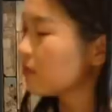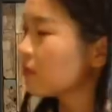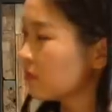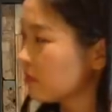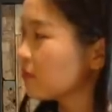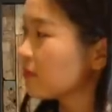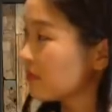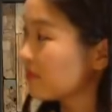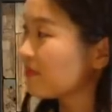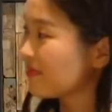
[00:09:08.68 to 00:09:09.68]

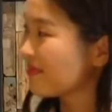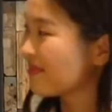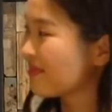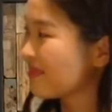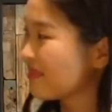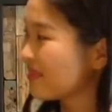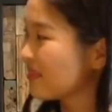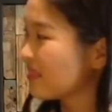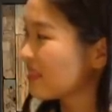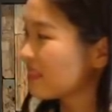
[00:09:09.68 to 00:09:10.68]

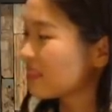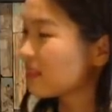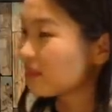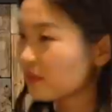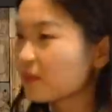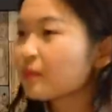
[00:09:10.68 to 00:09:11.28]
This person isn't speaking.